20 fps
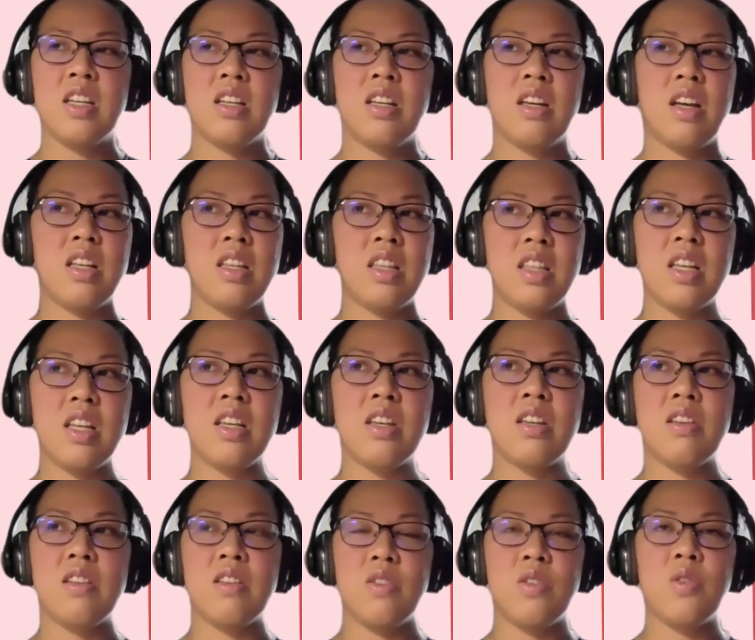I
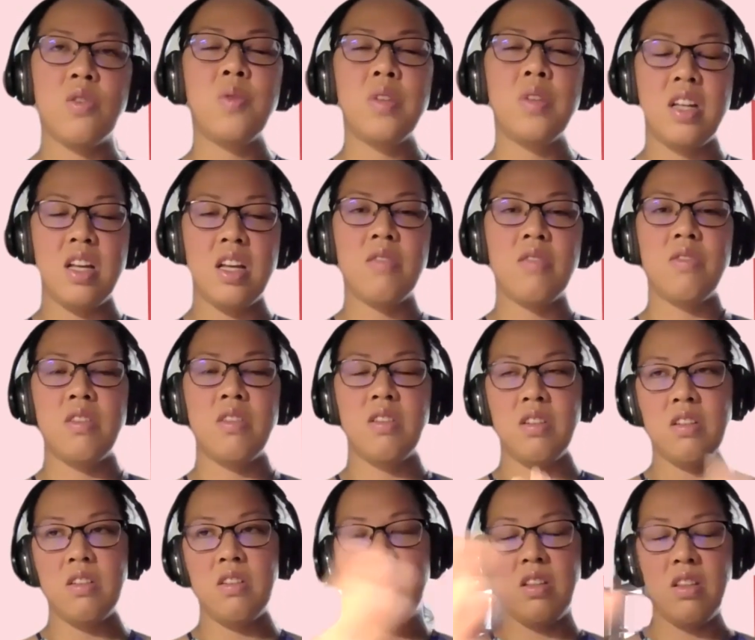think you will have
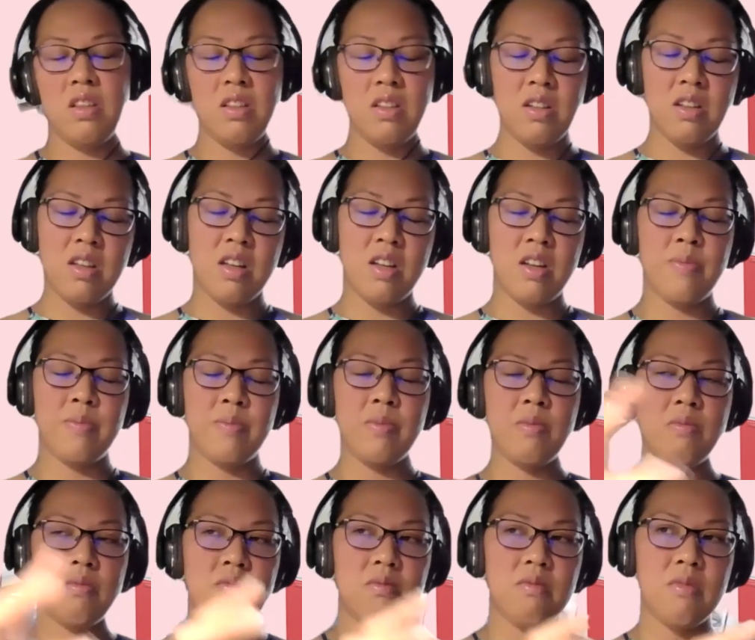
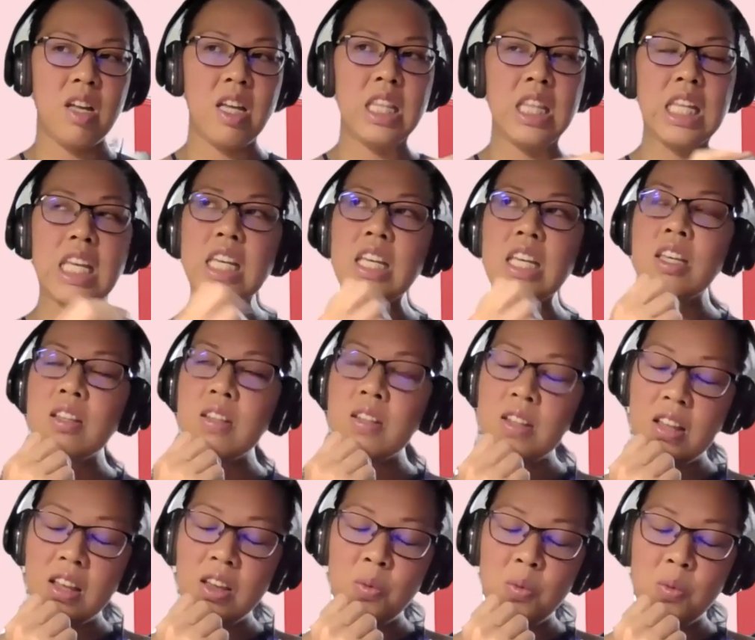I think
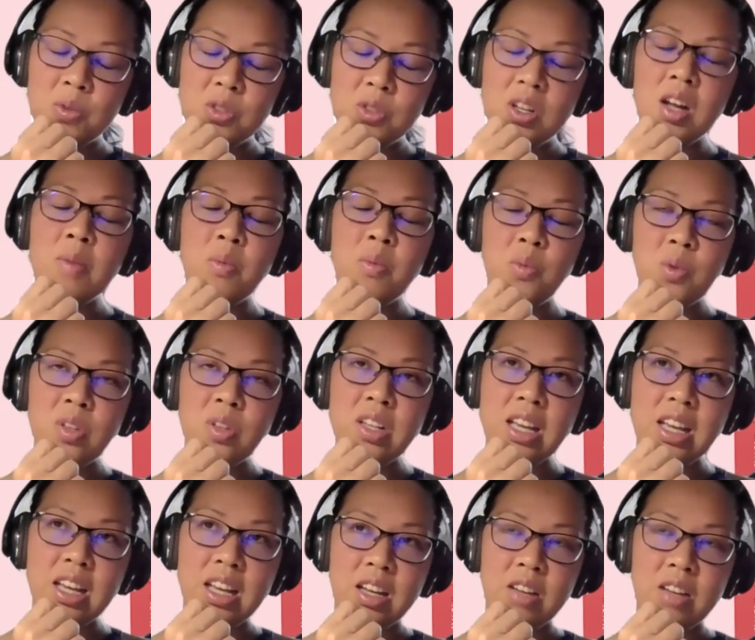some would
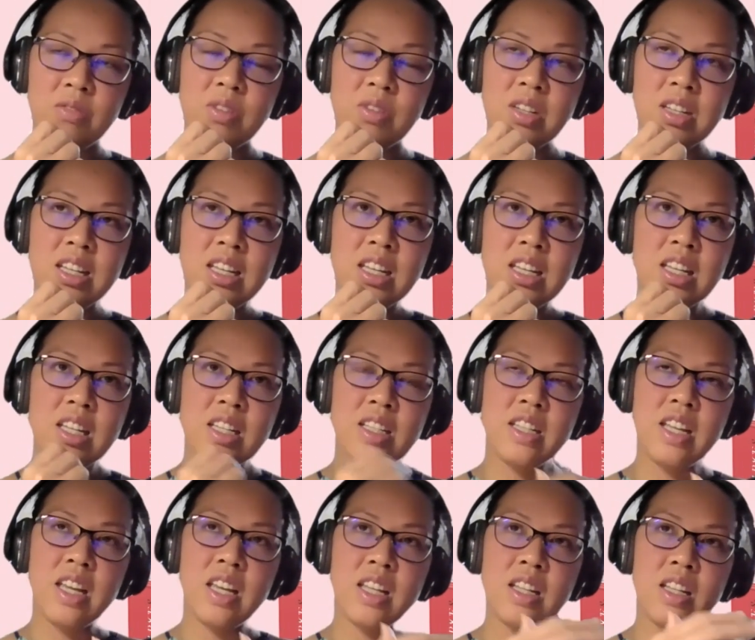have
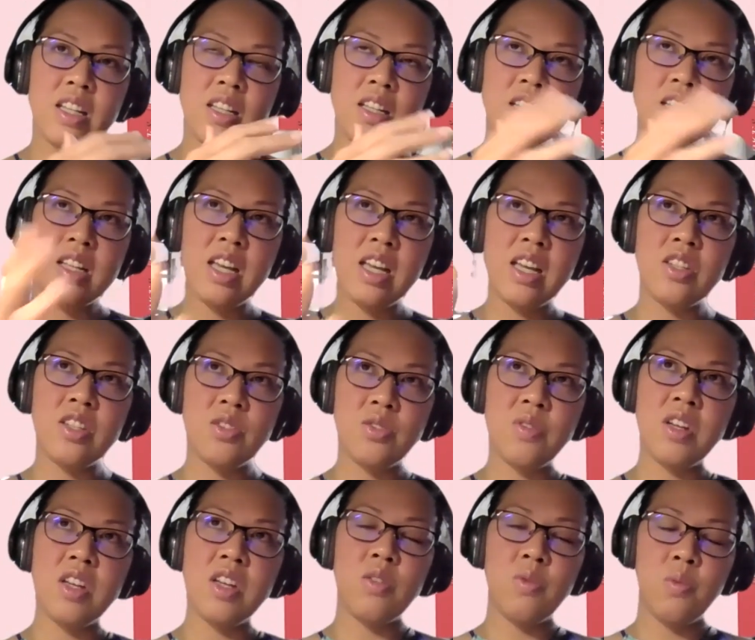10 days
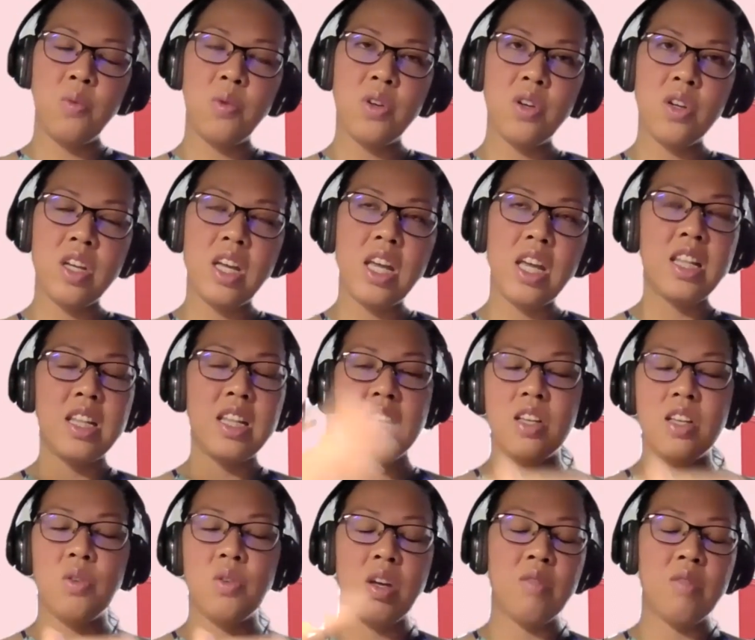straight work, and
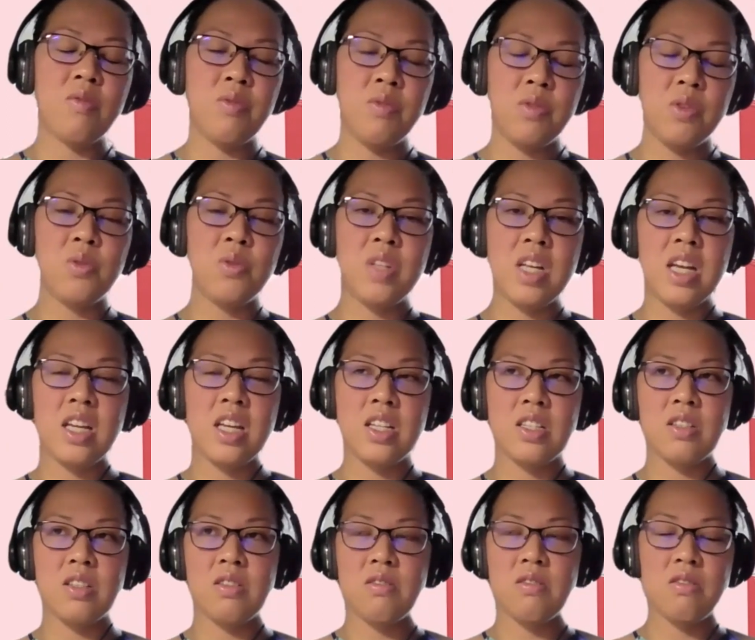then you have a few
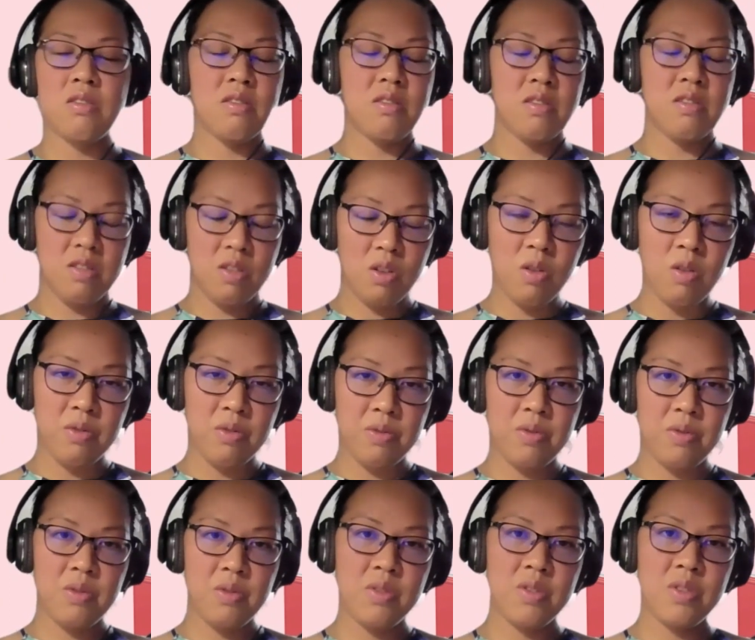days
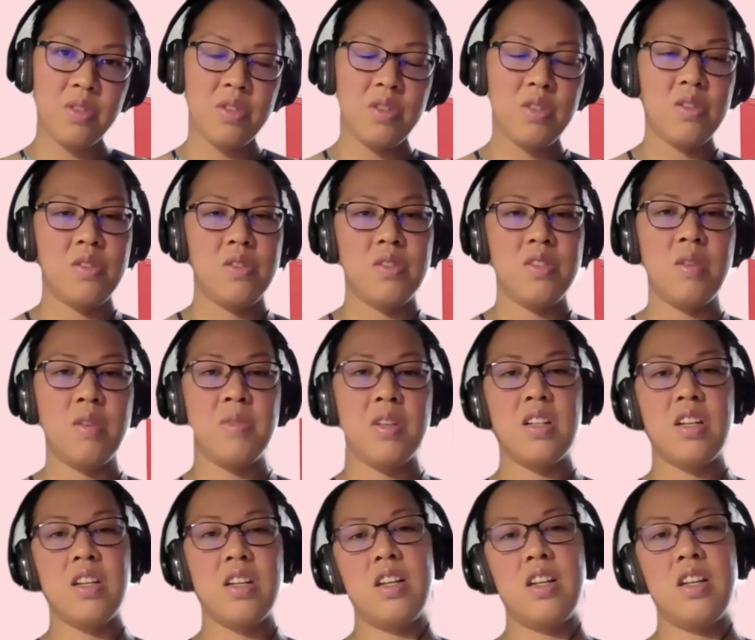off,
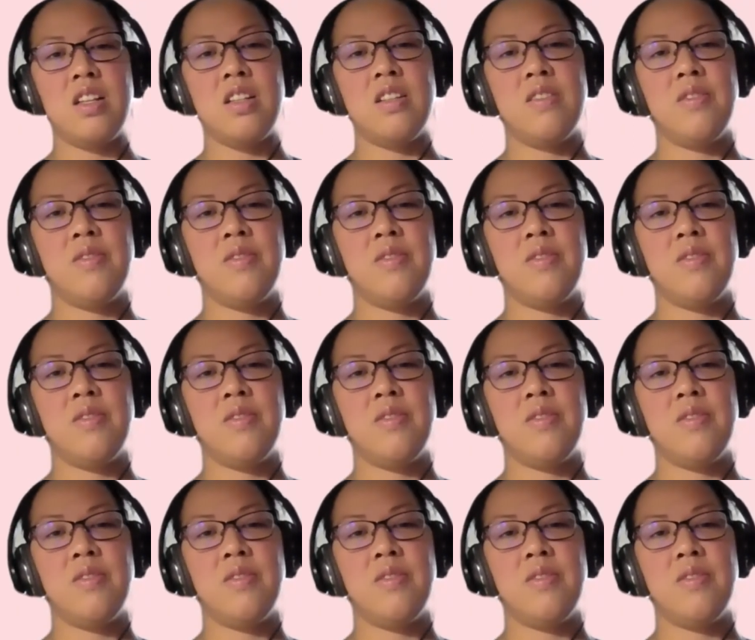something like that.